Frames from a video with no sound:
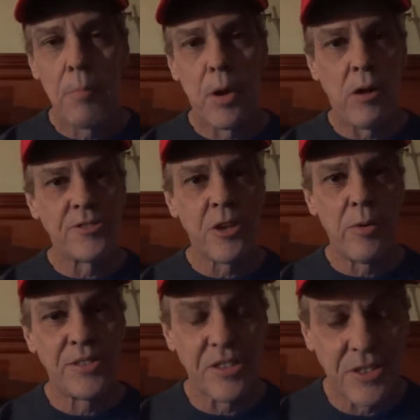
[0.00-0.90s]
but
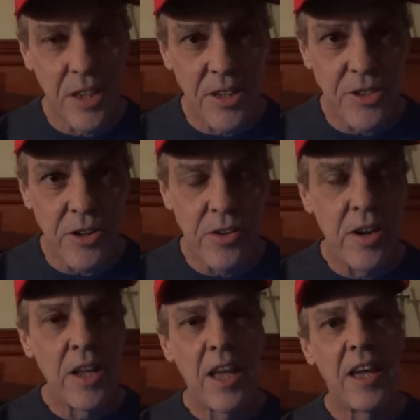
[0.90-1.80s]
also as a senator
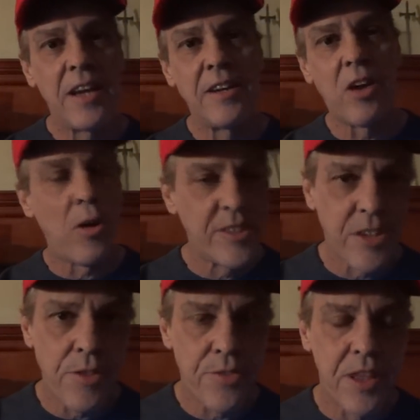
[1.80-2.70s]
and all these
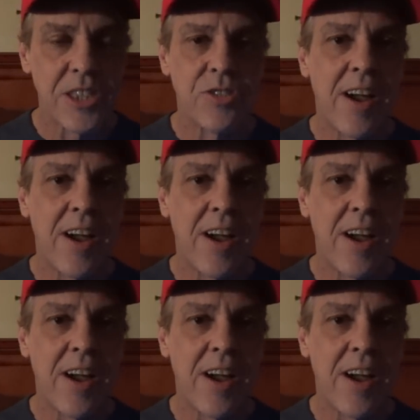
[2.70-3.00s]
other things.